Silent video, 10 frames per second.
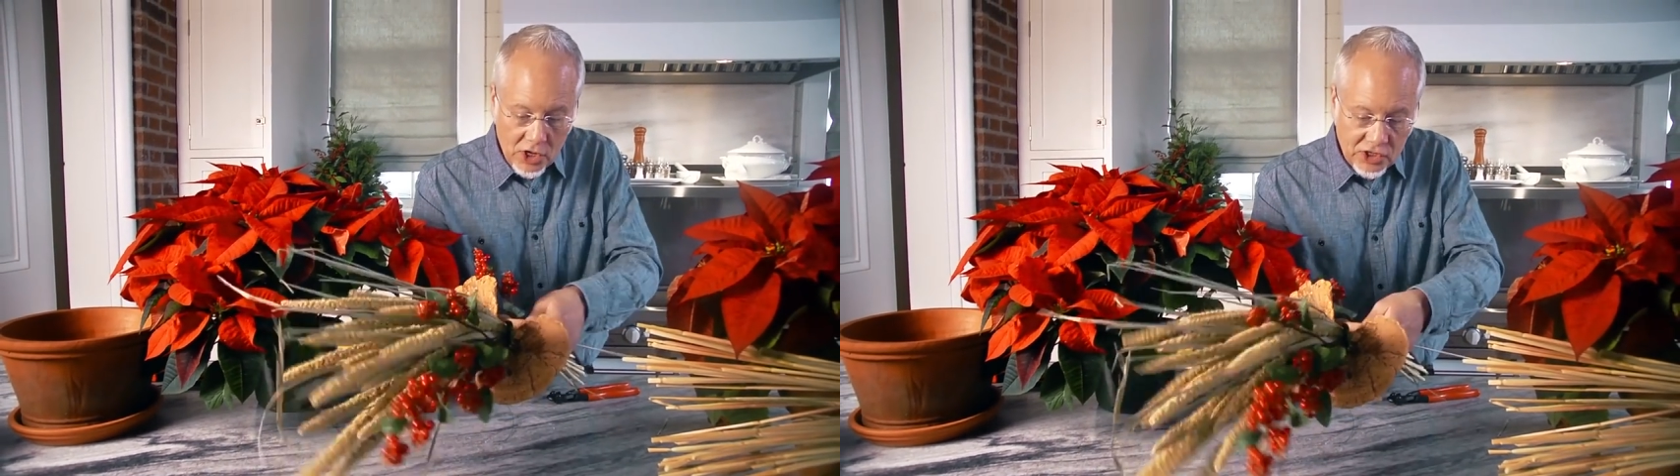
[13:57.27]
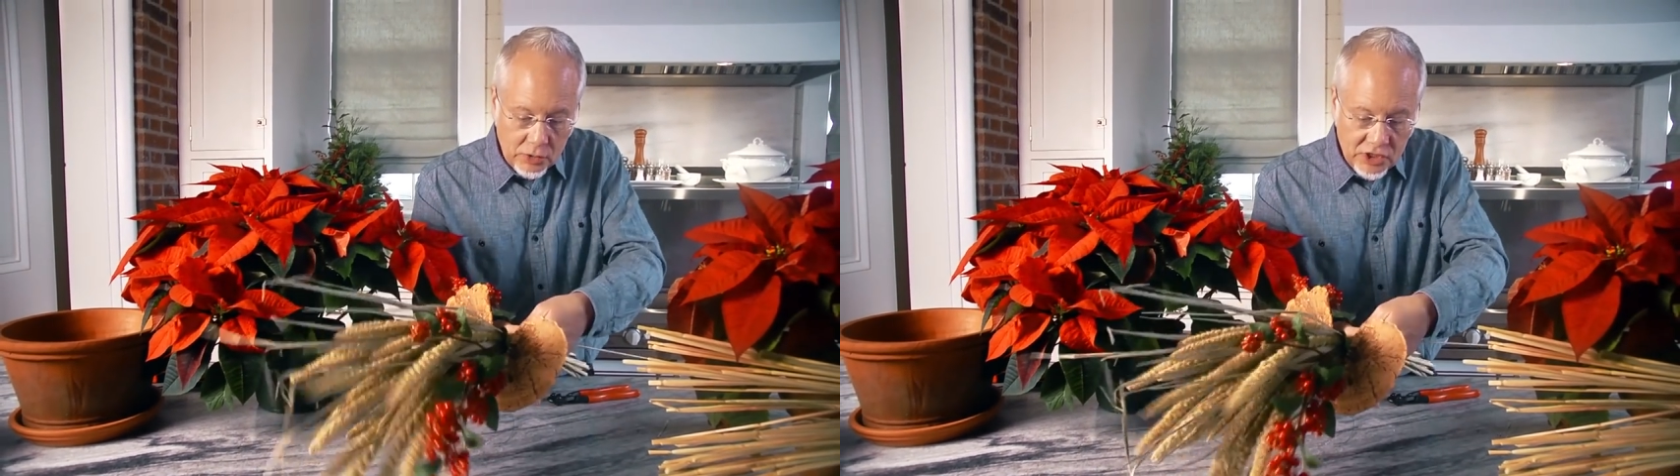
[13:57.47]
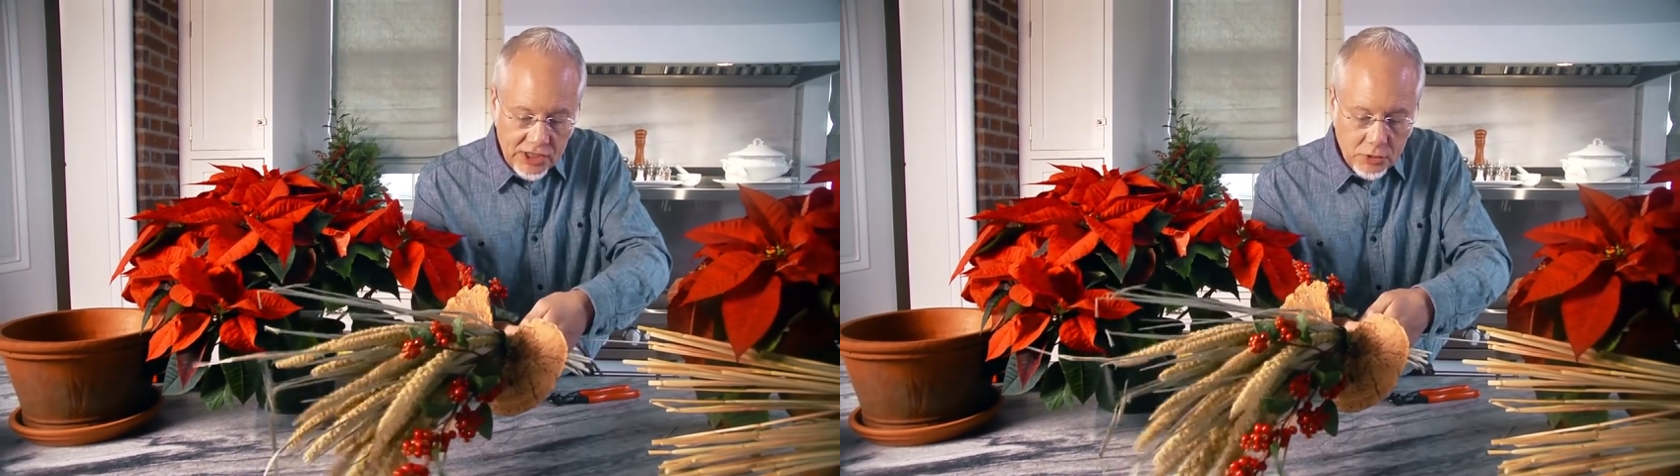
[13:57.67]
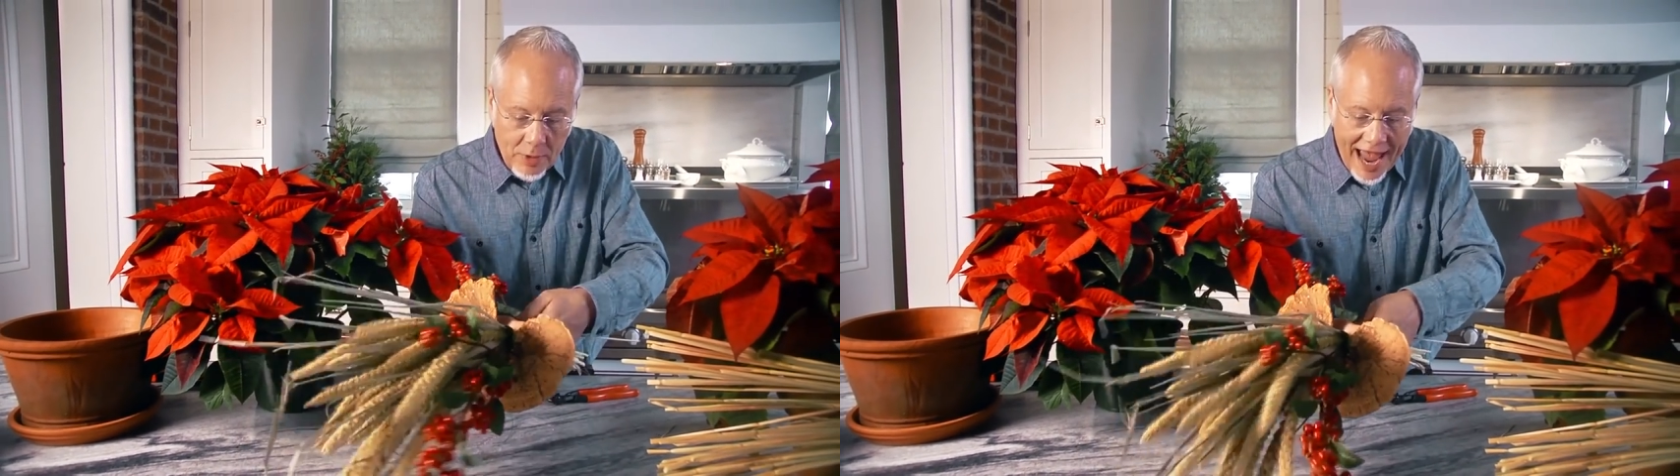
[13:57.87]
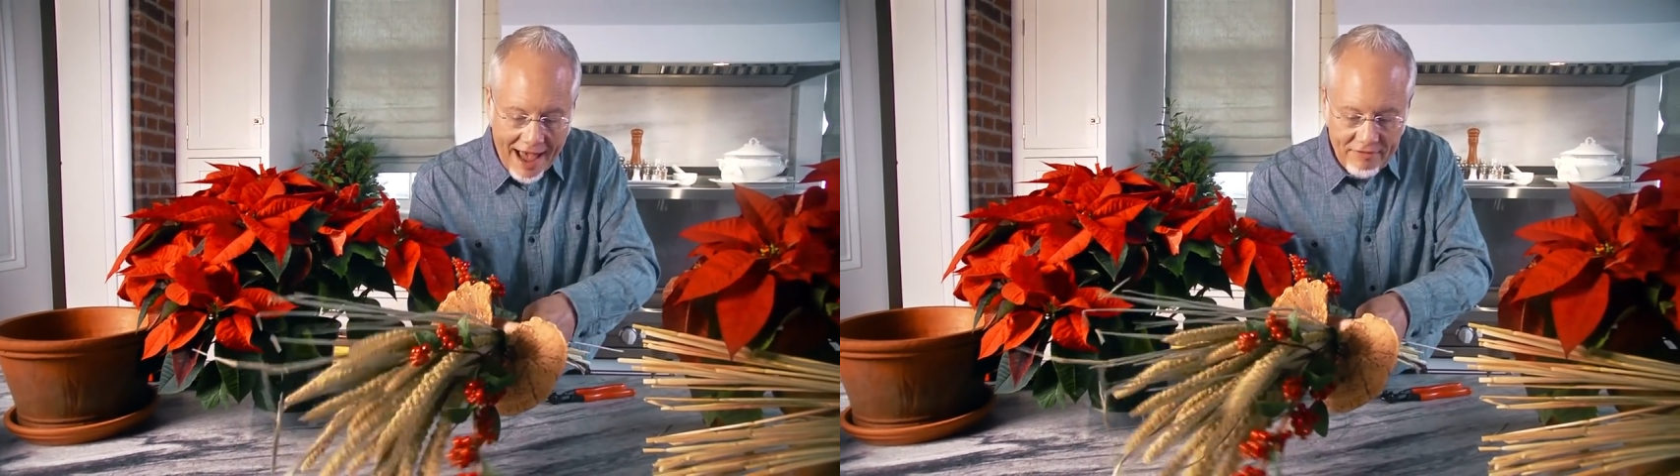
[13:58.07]
So since
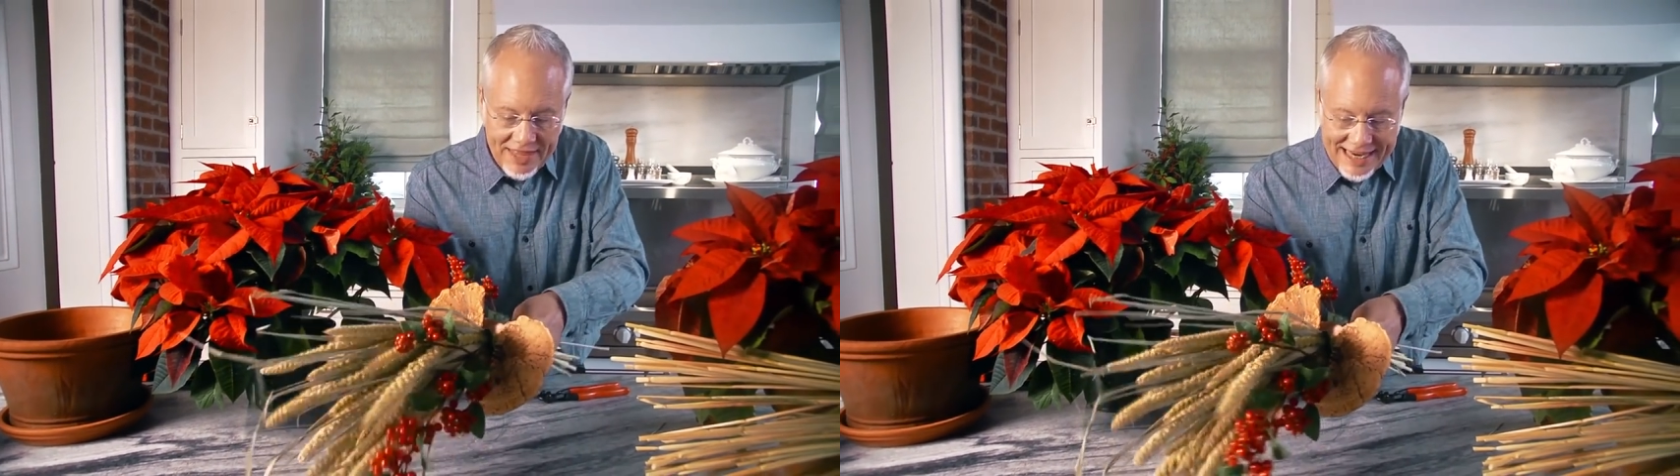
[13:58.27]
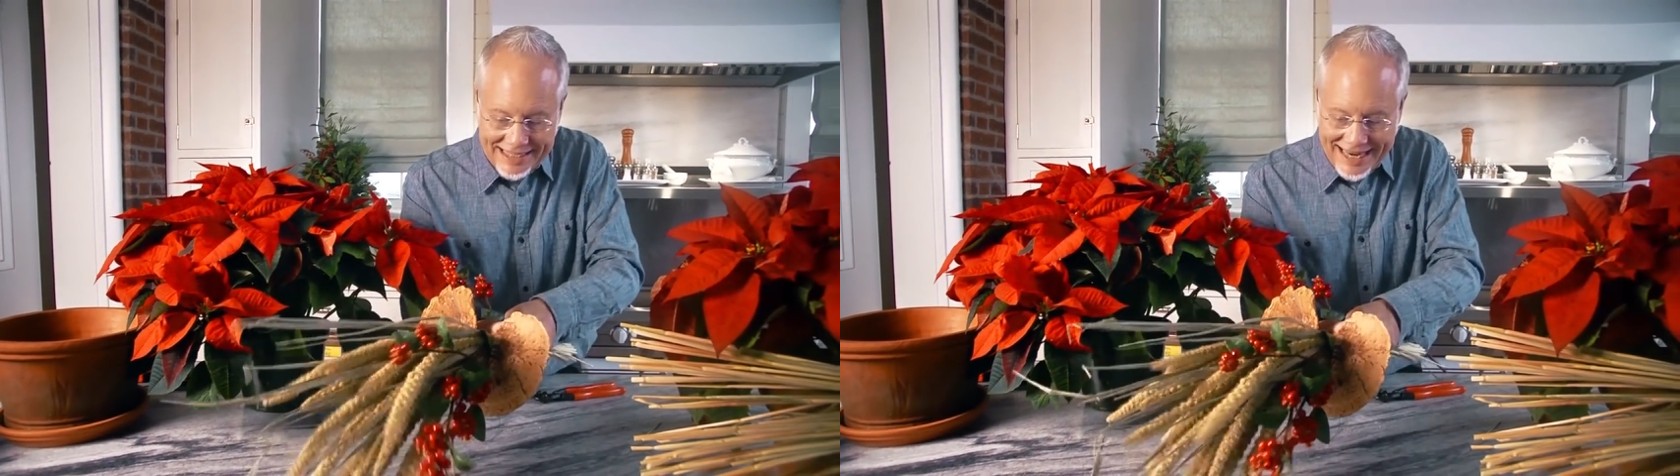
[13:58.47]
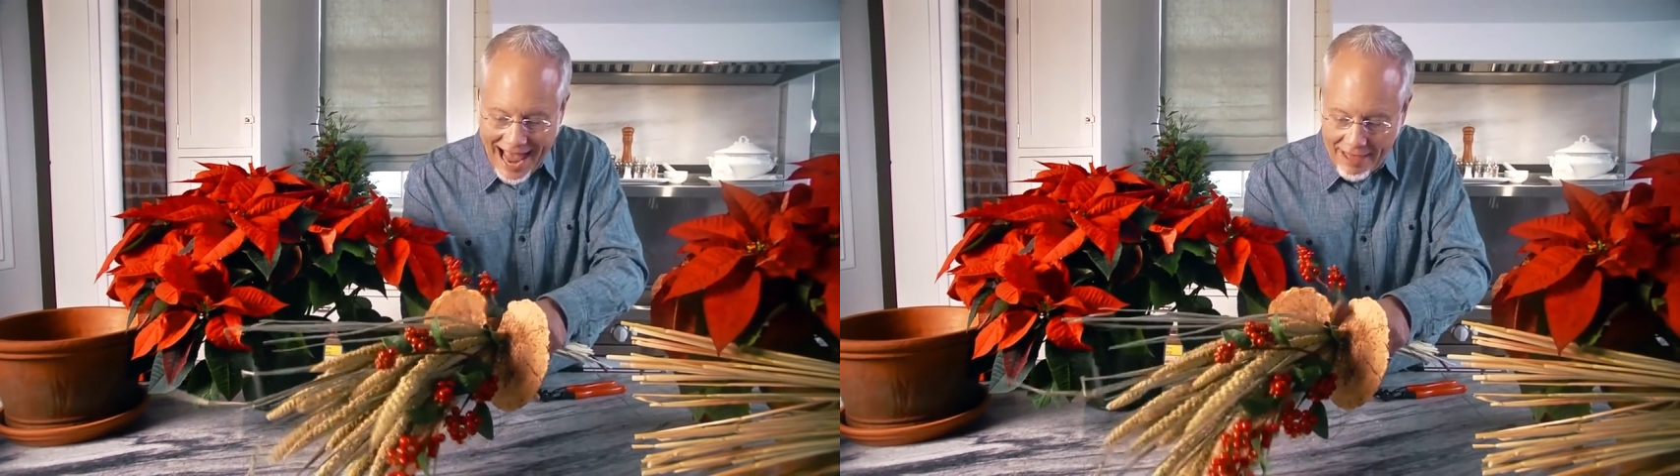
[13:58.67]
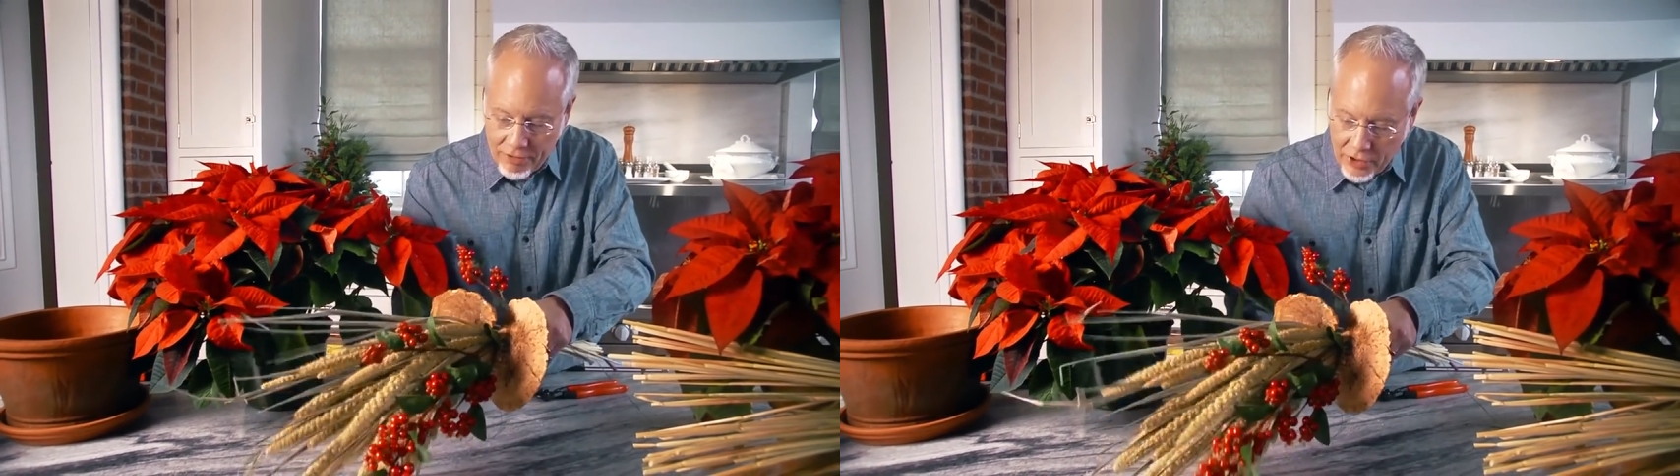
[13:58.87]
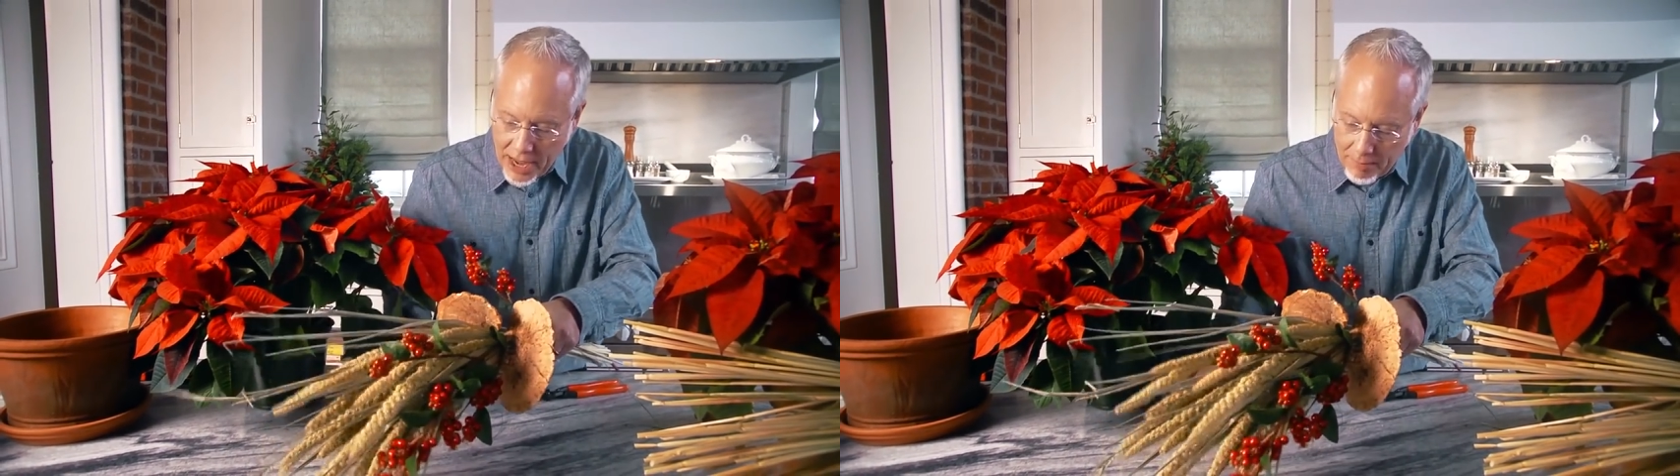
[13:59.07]
we have these
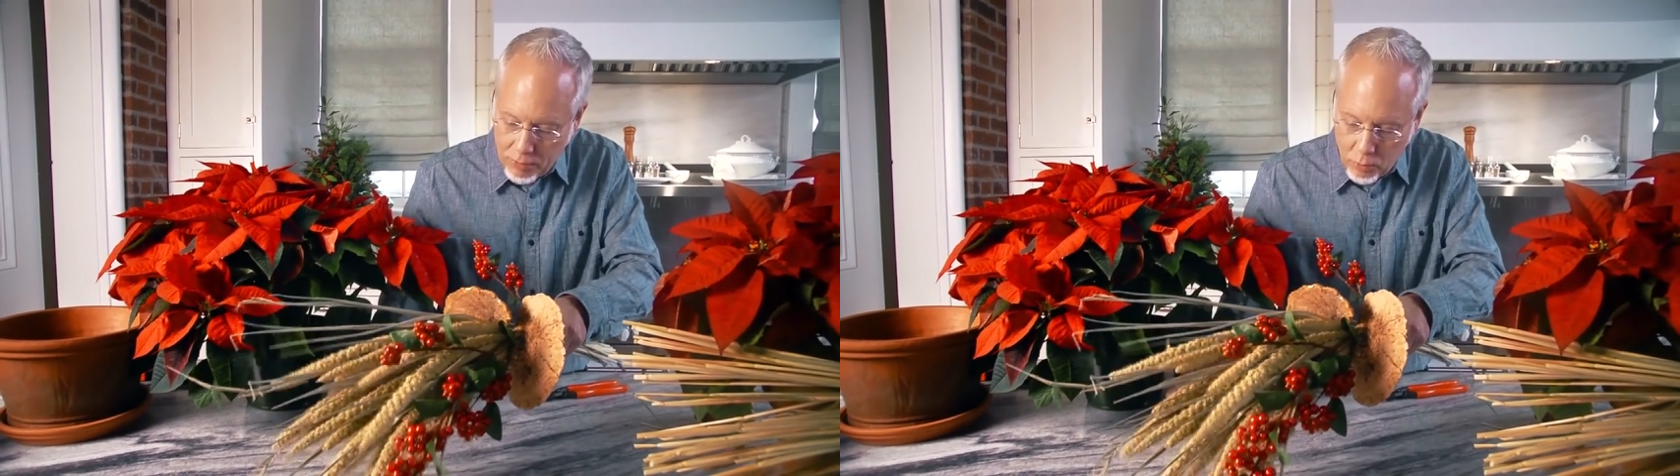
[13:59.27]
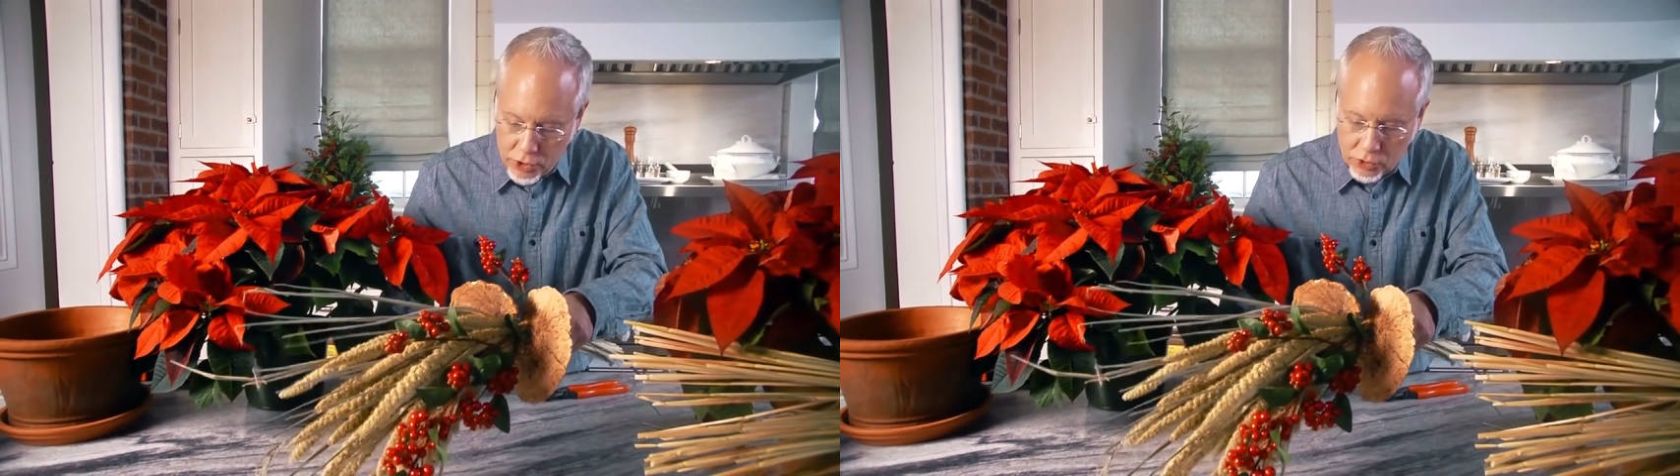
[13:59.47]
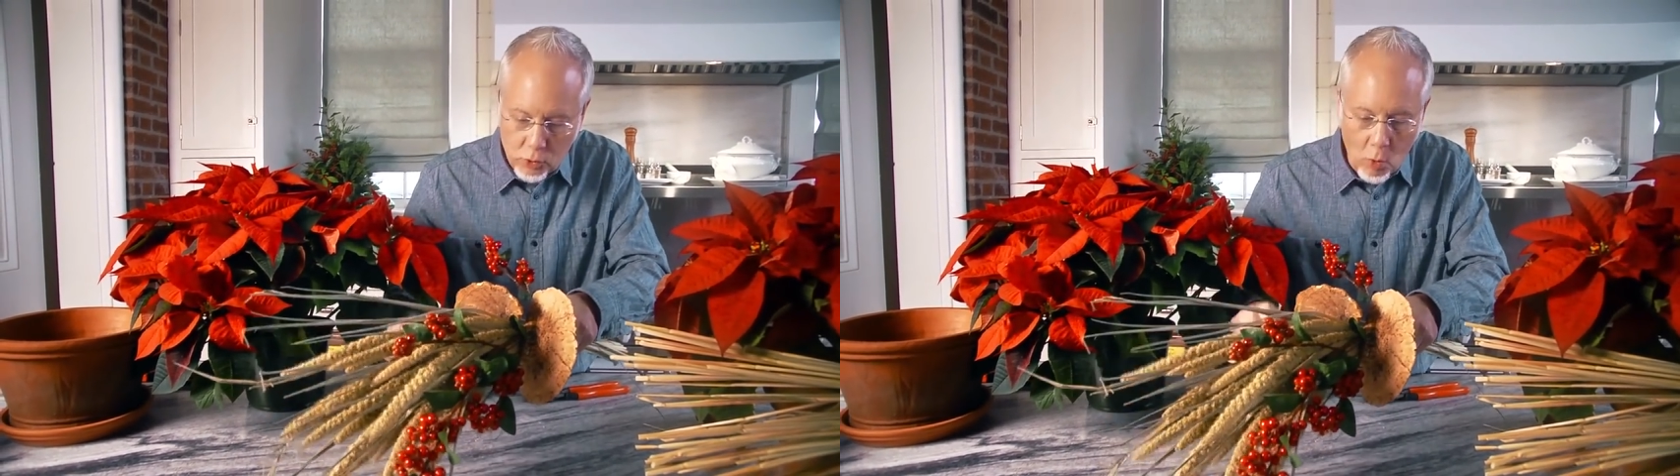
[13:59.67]
gathered up, we'll use